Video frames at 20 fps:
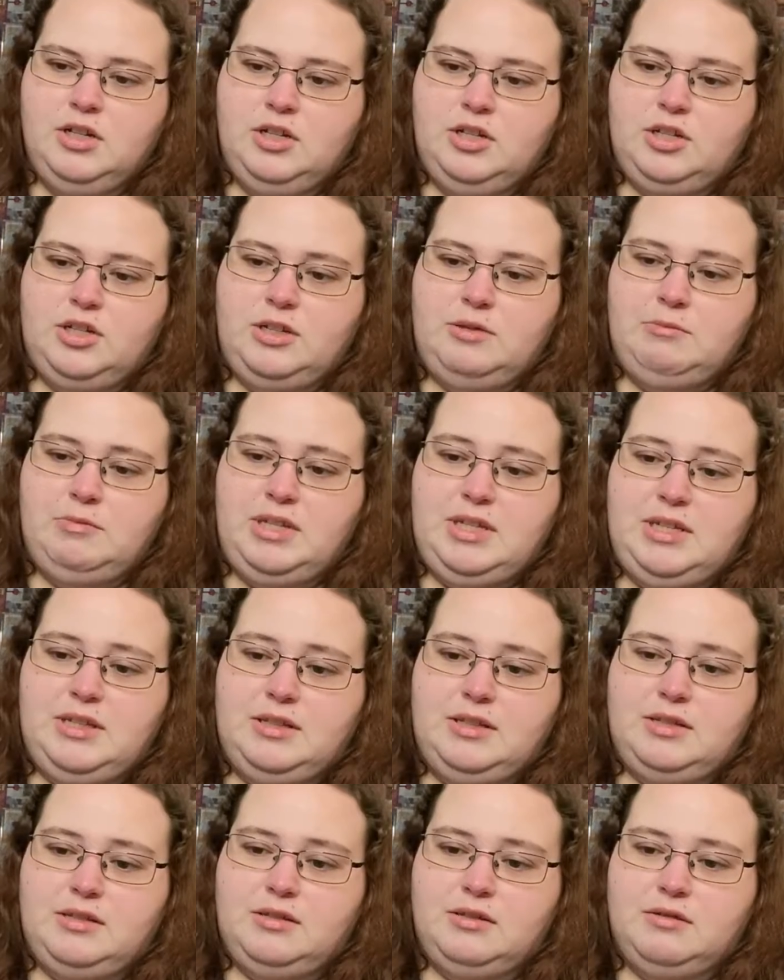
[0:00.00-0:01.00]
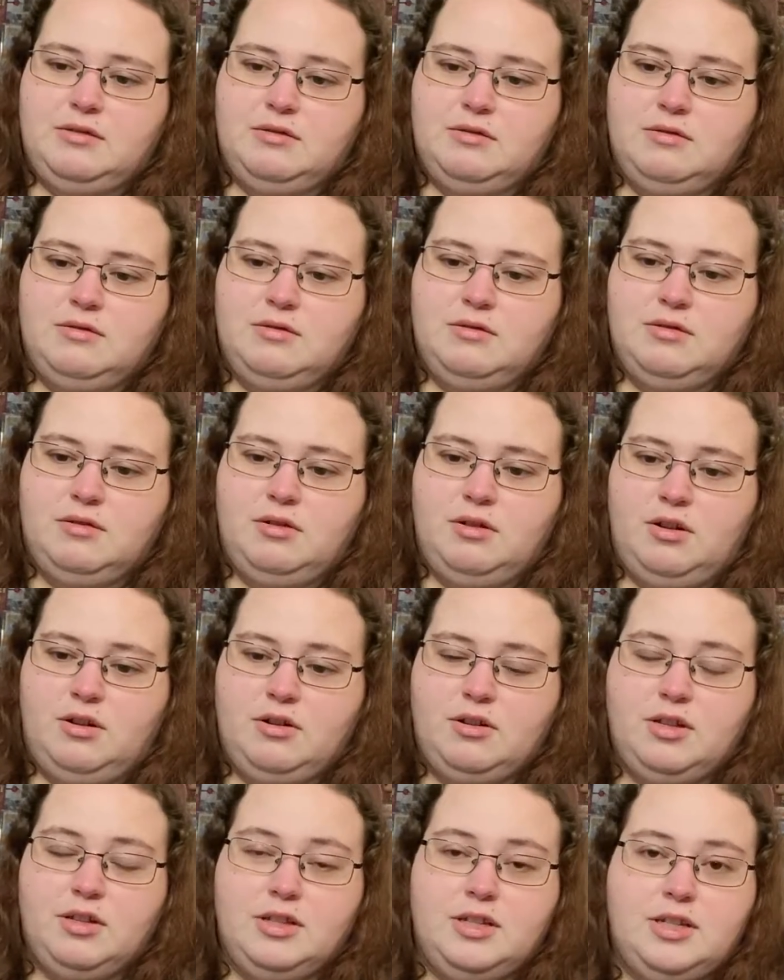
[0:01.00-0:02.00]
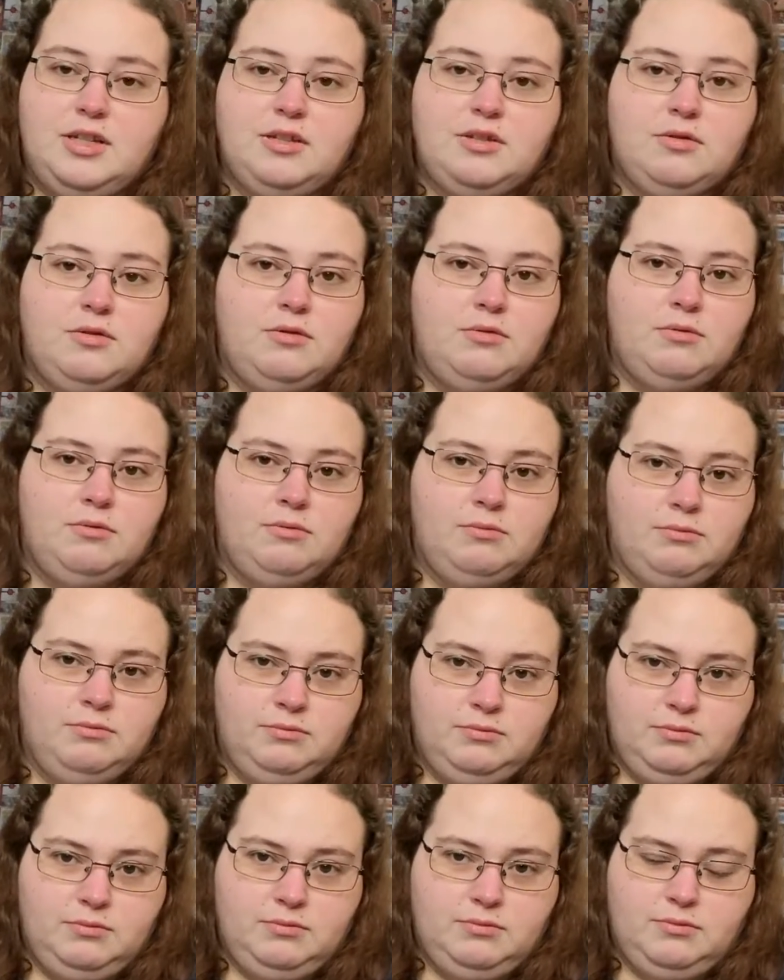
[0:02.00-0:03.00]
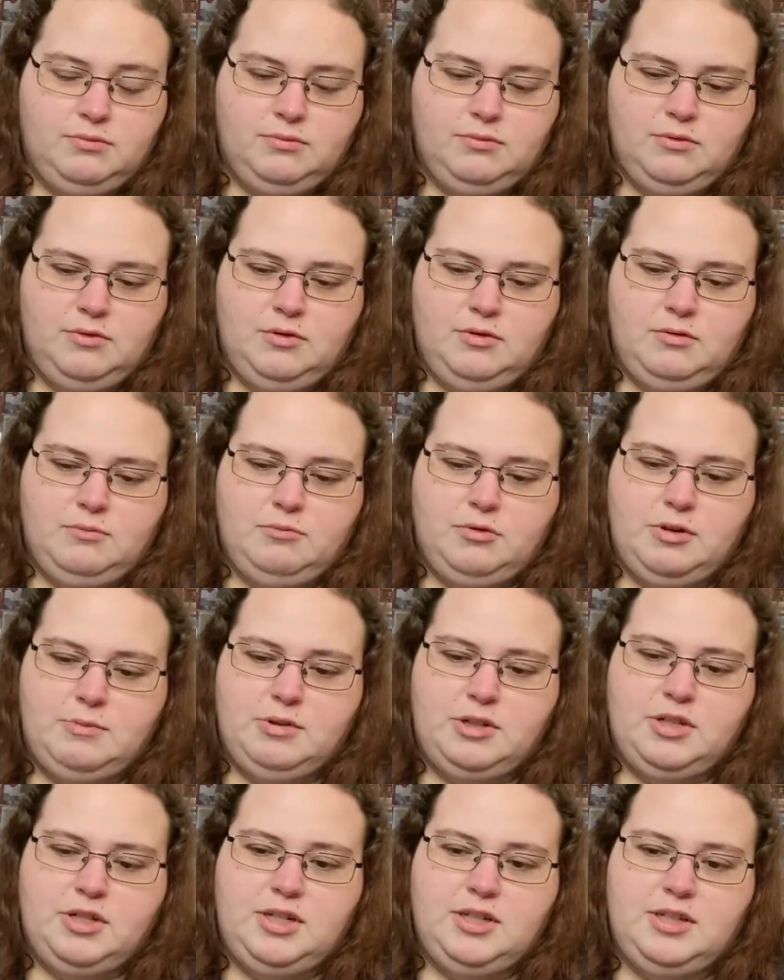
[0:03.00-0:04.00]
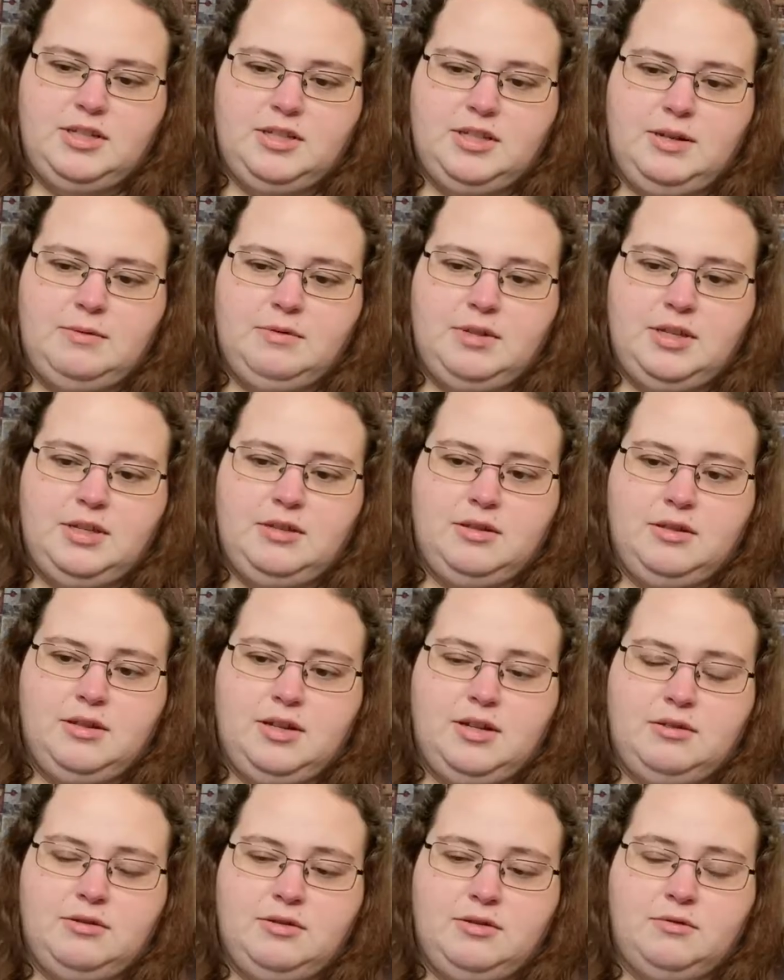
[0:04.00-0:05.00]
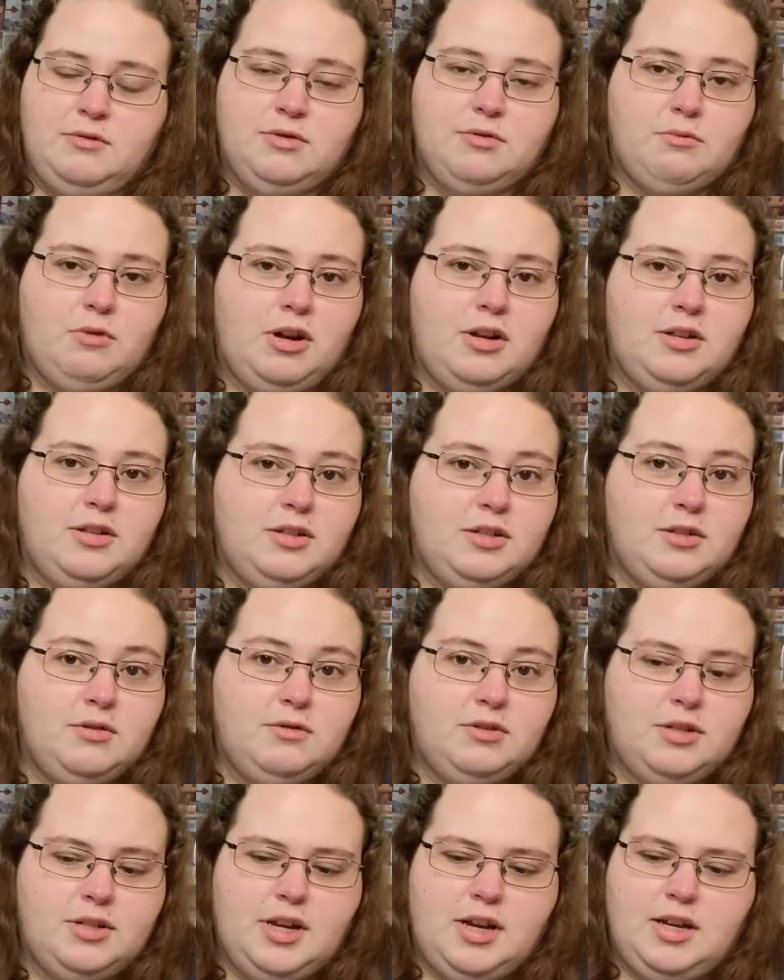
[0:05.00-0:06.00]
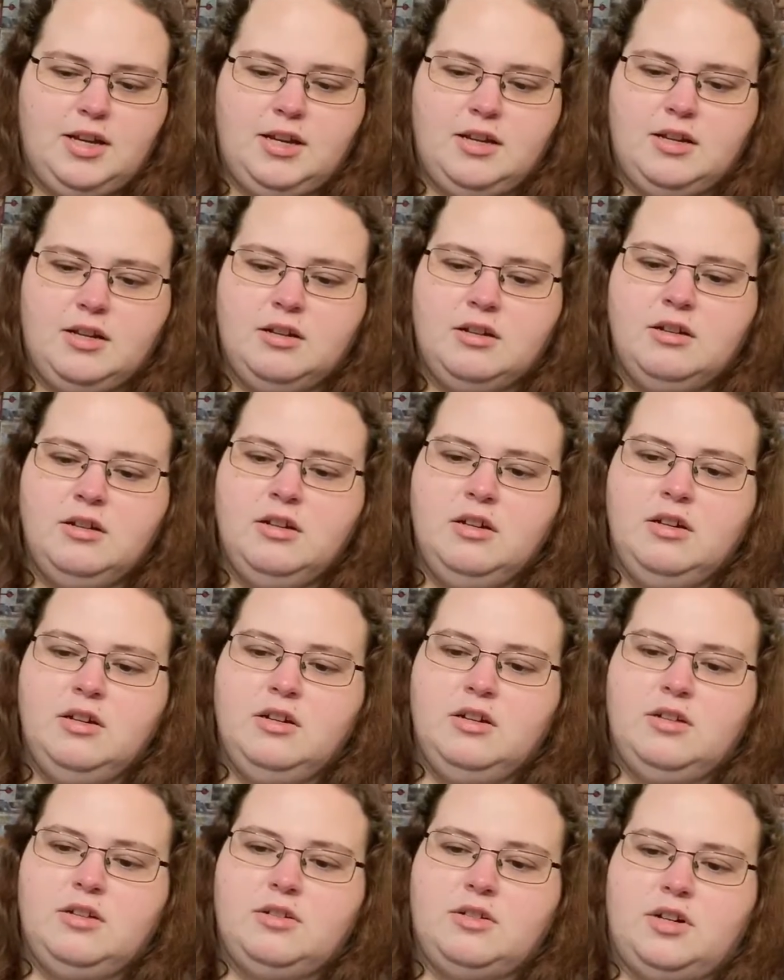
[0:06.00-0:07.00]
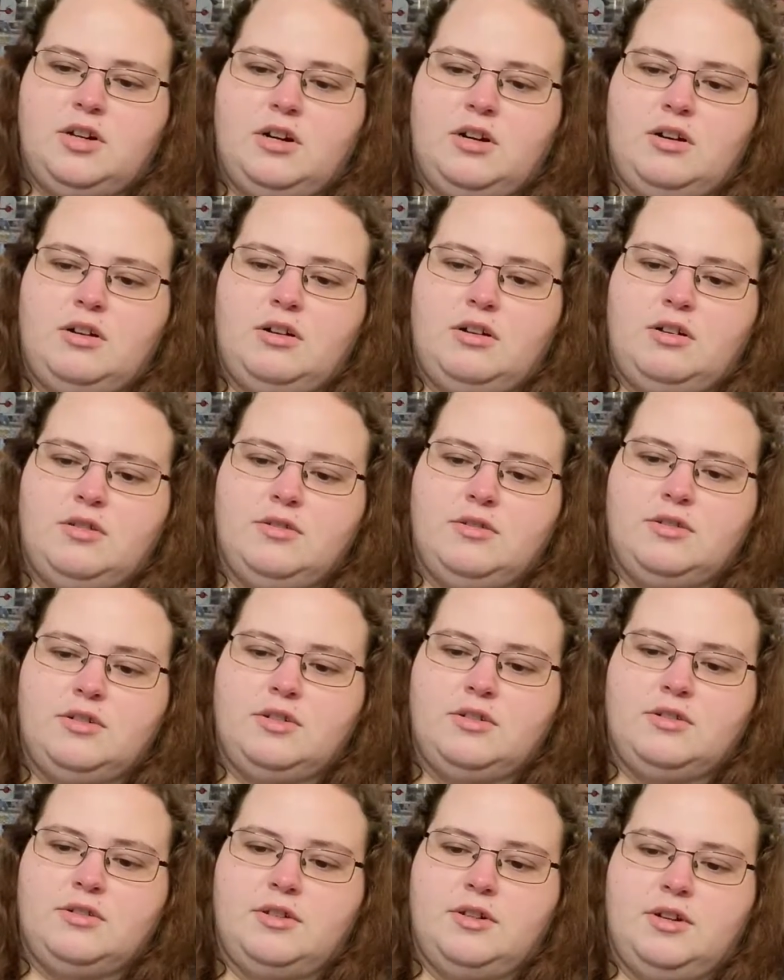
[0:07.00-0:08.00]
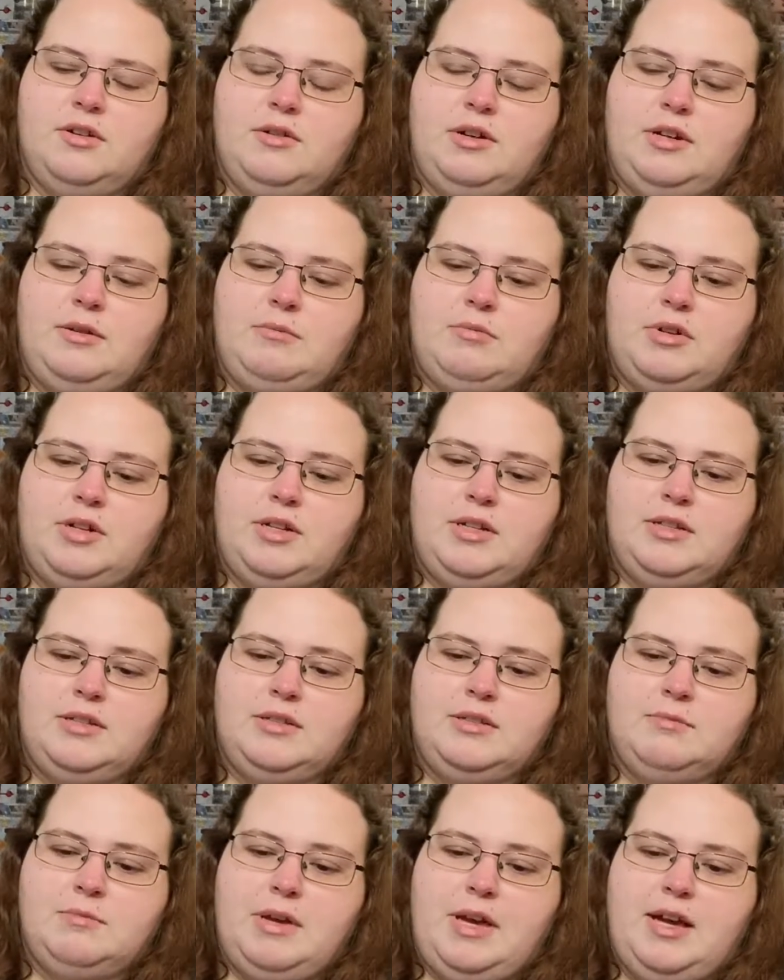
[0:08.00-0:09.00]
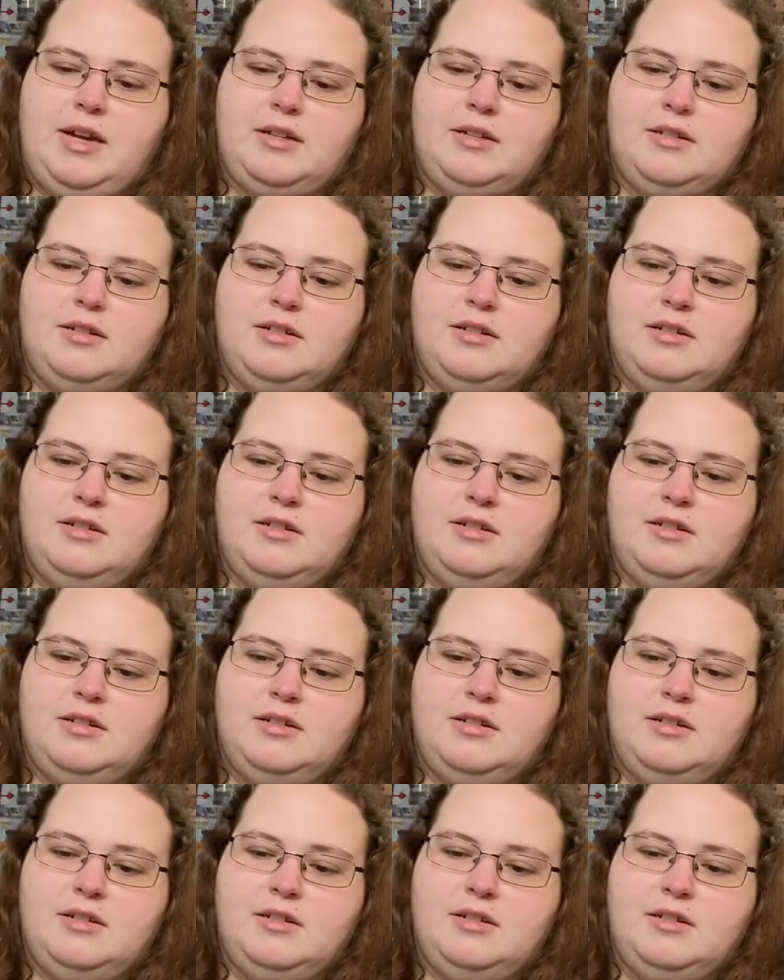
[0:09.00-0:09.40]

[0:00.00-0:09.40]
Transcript: She meets Hercules, who pretty much did the same thing that Zeus wanted to do to Diana, to her all those years ago, and it brings back,